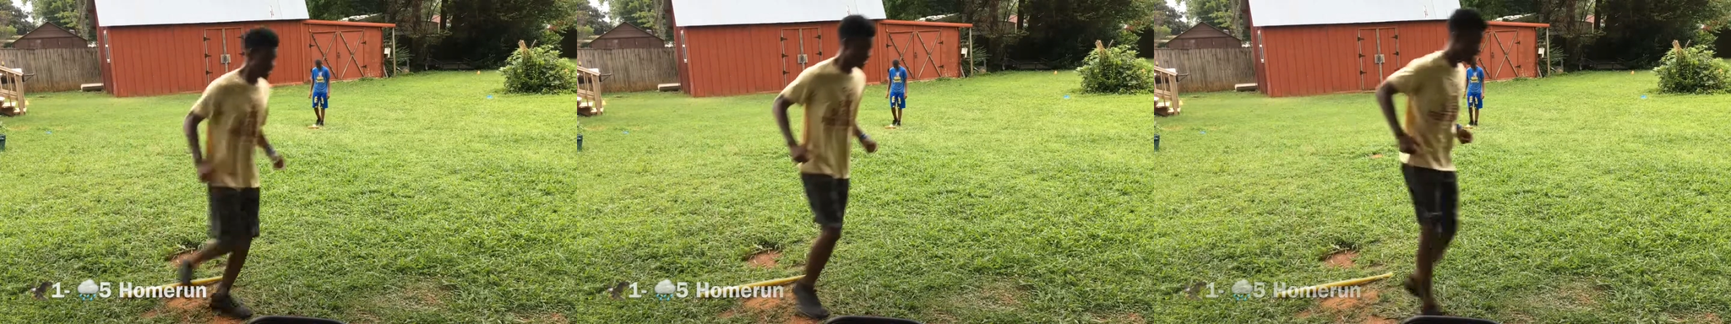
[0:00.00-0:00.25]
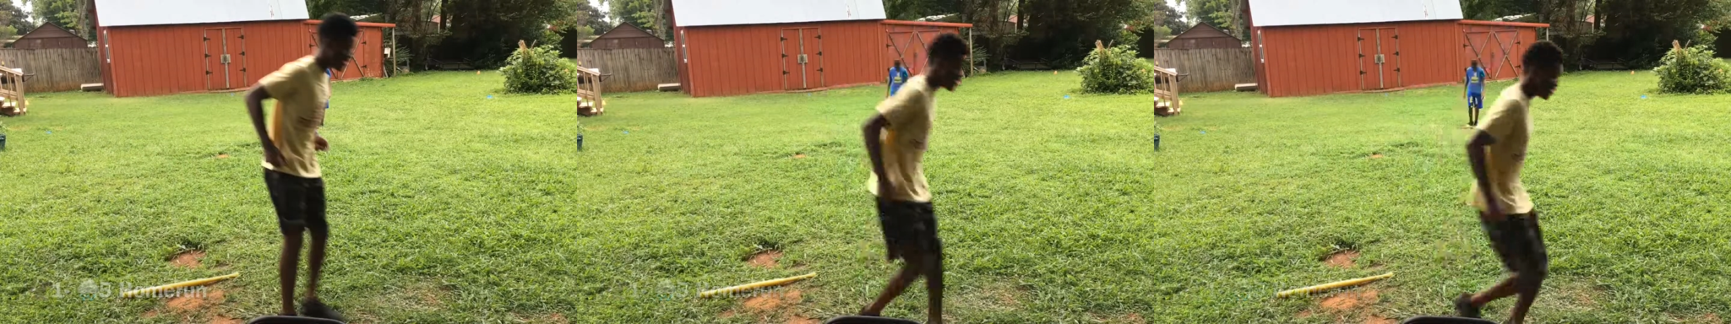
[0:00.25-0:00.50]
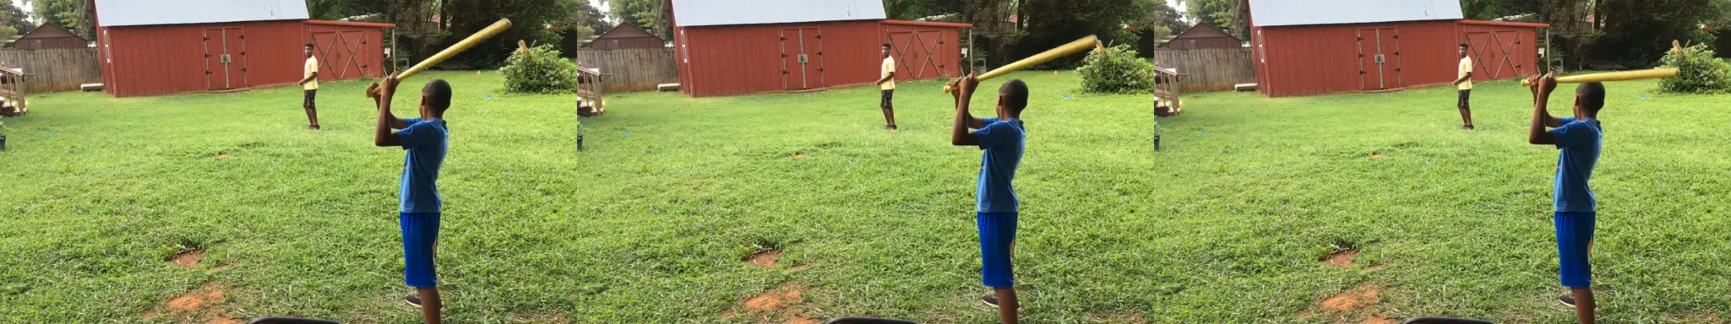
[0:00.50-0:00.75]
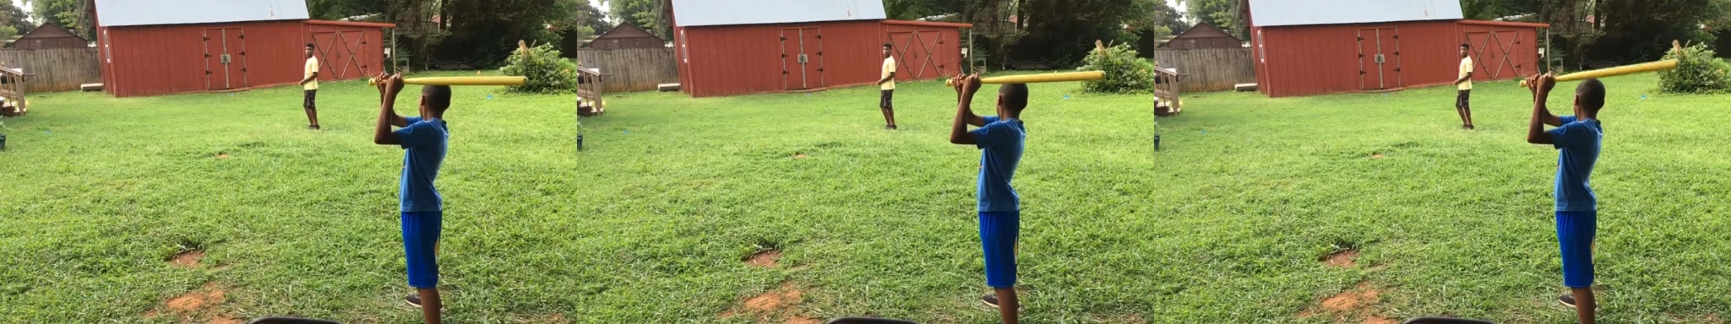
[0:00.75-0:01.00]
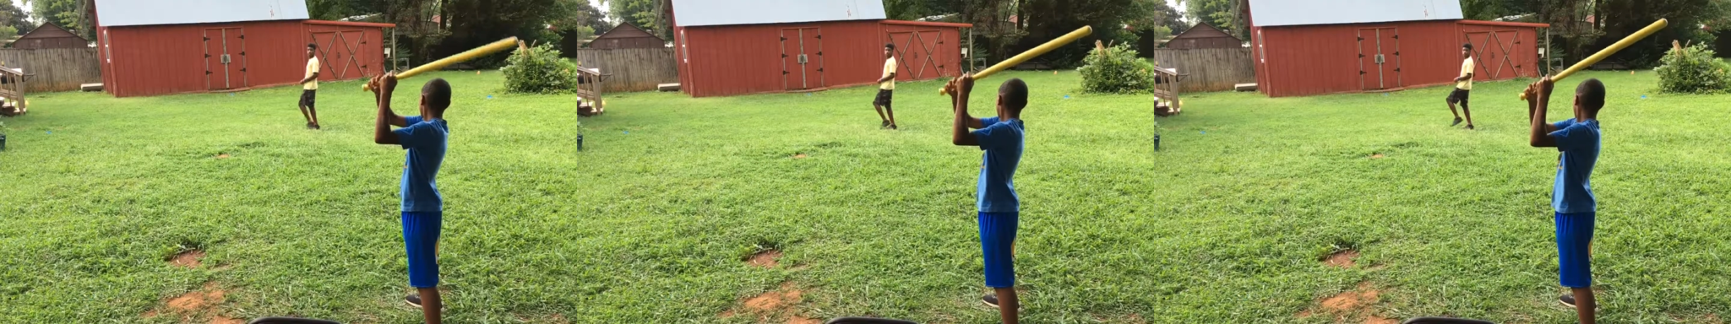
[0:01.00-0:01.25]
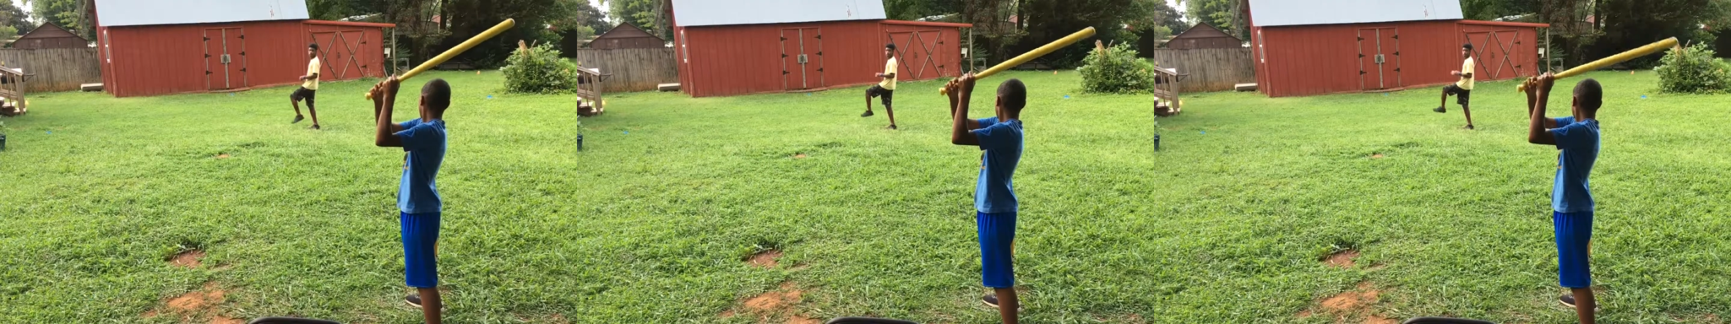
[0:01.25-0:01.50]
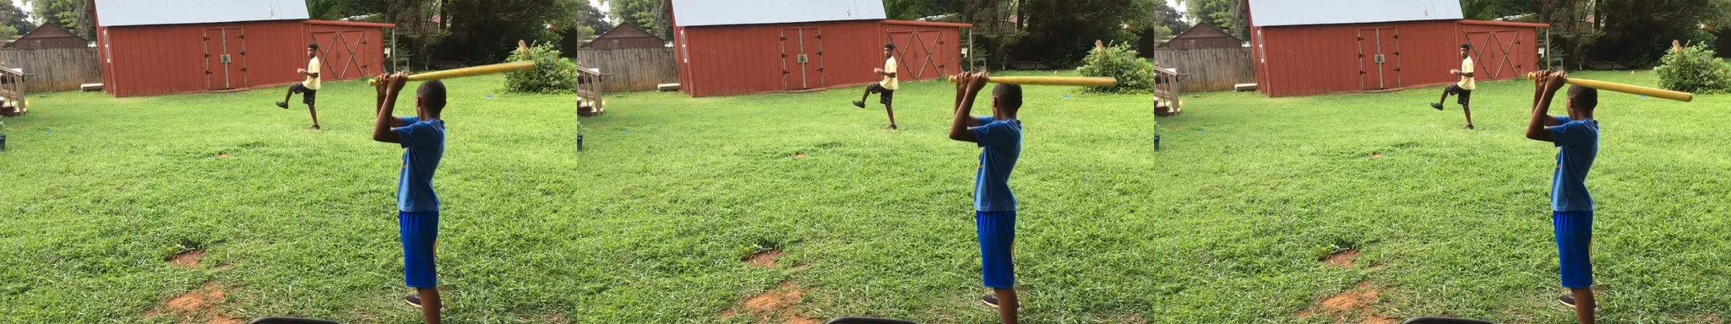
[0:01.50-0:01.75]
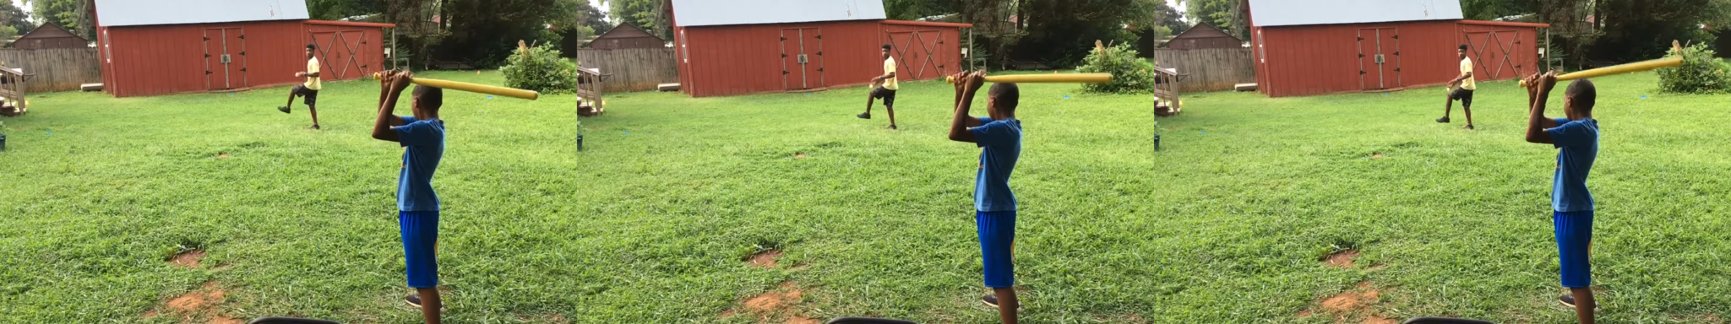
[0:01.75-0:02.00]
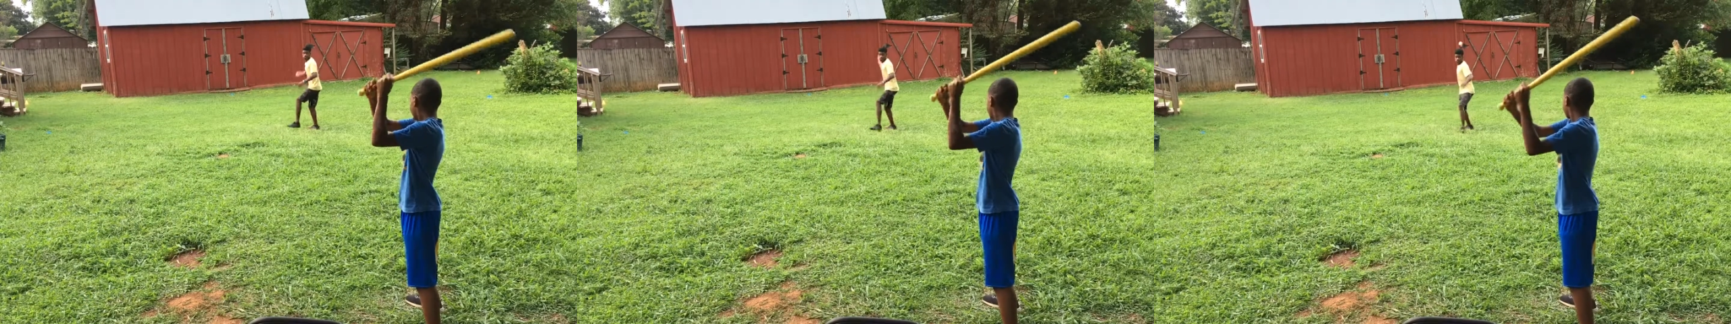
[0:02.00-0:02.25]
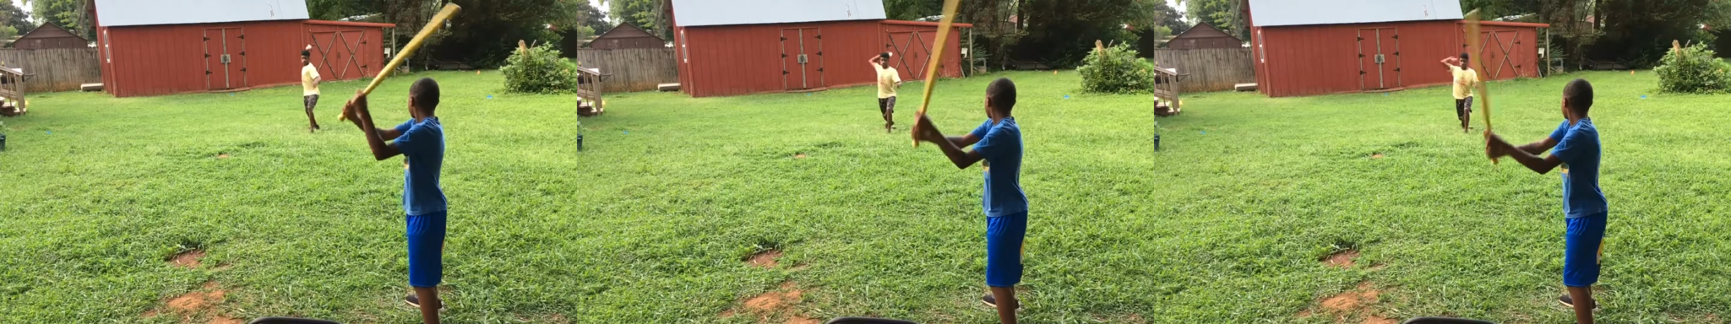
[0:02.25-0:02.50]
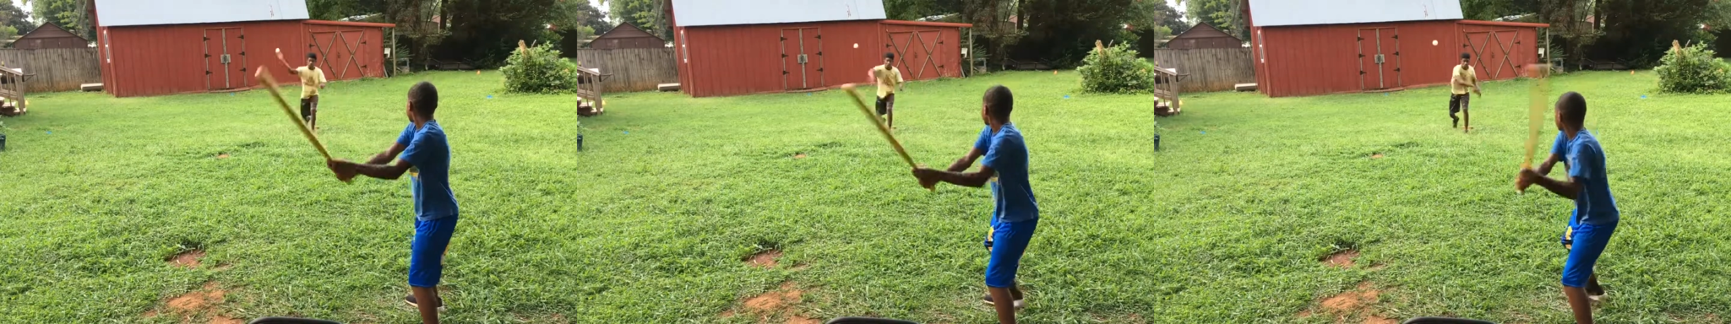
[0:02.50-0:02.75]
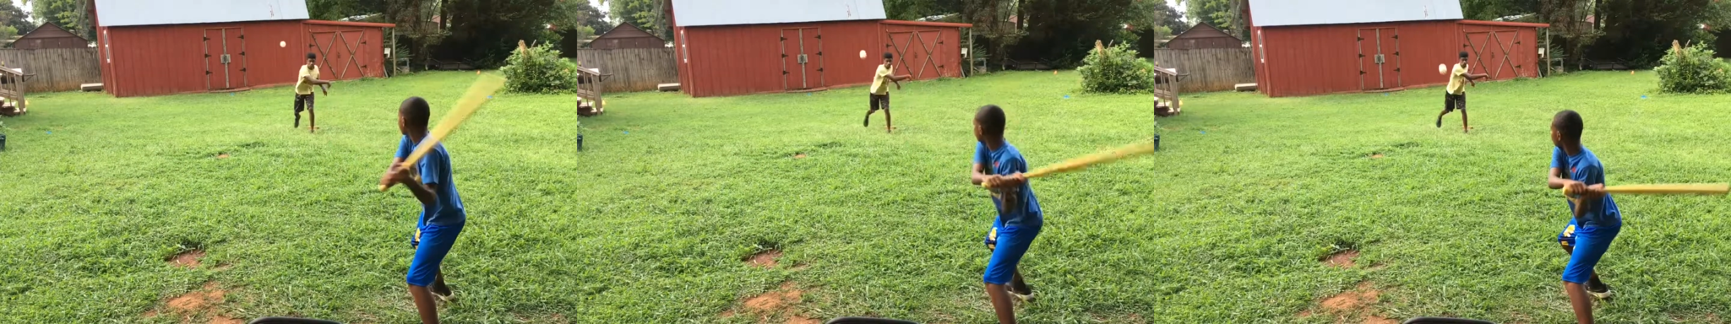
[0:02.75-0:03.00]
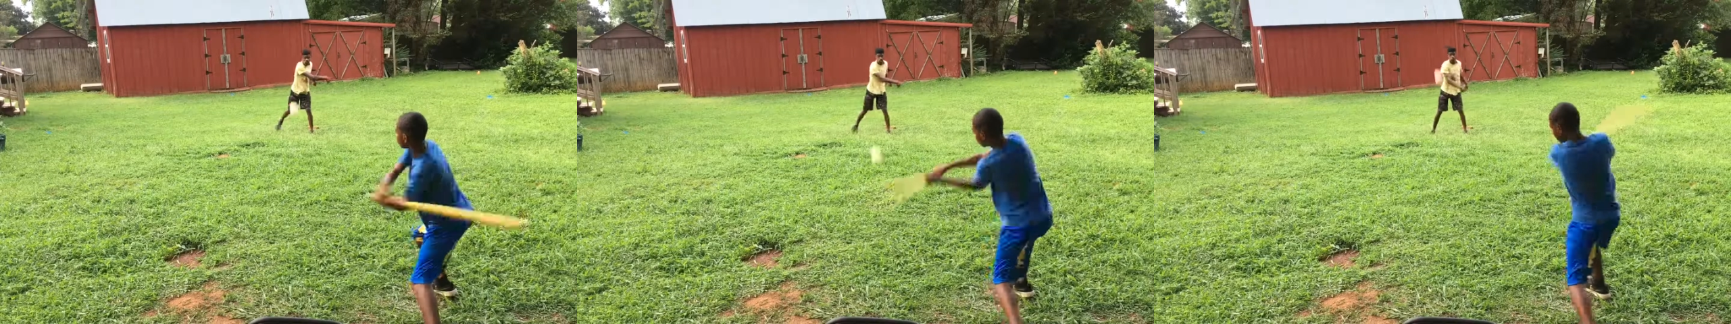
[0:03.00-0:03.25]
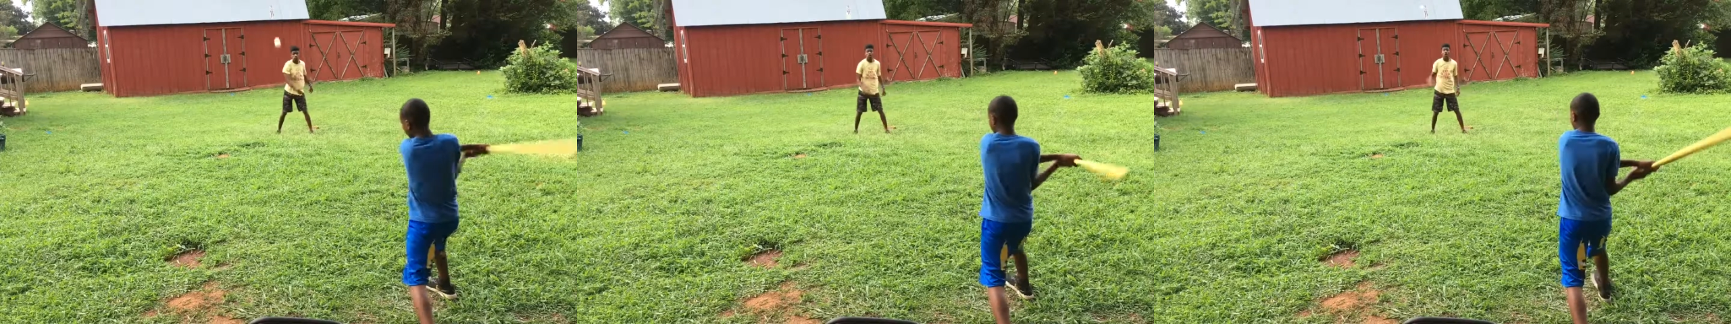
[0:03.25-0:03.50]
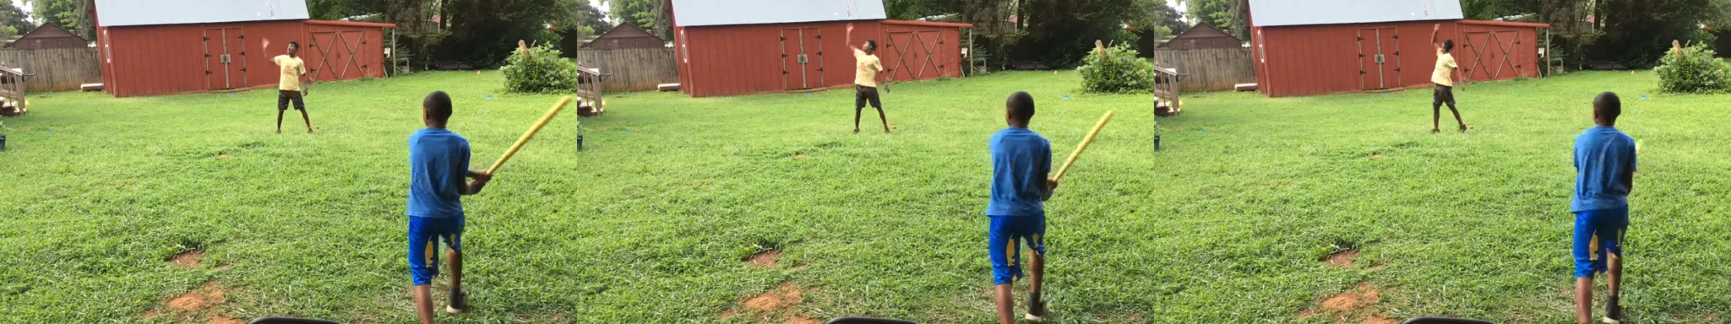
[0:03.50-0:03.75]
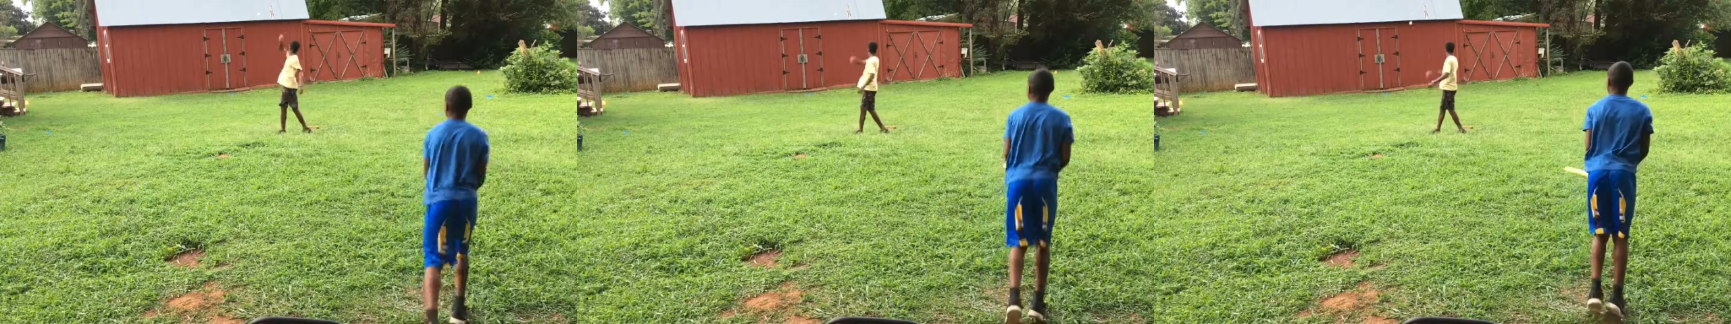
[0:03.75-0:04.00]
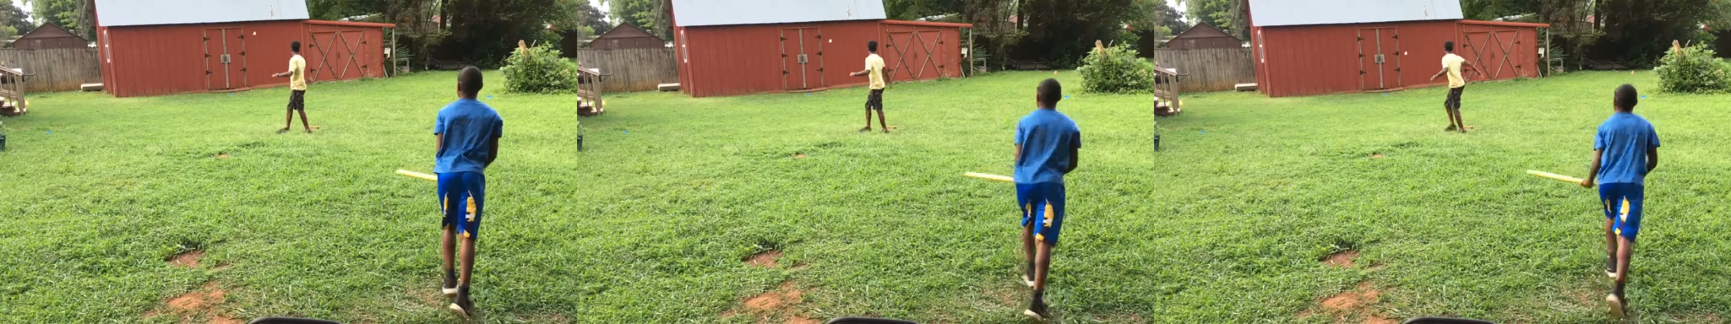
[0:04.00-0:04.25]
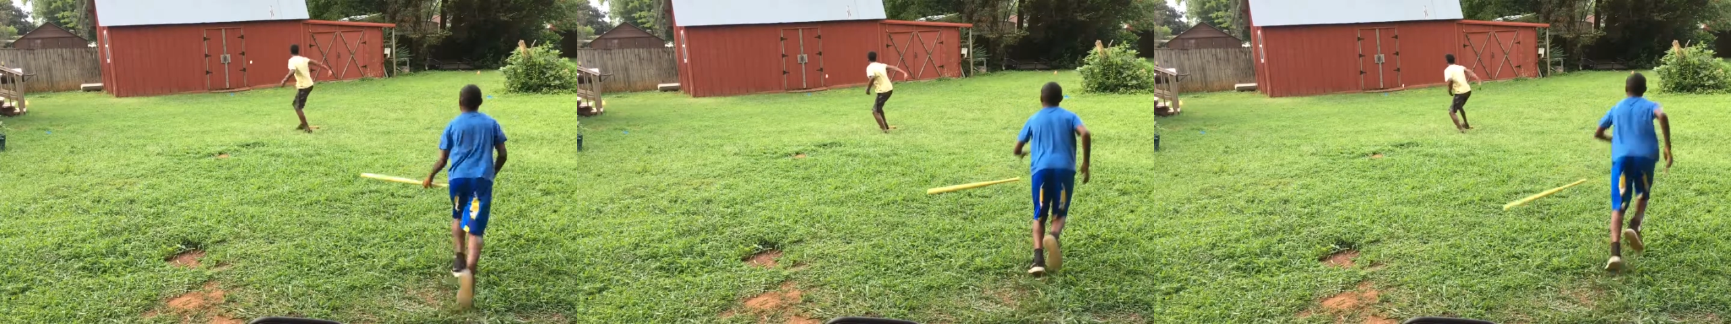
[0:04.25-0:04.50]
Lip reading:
[unreadable: no face in view]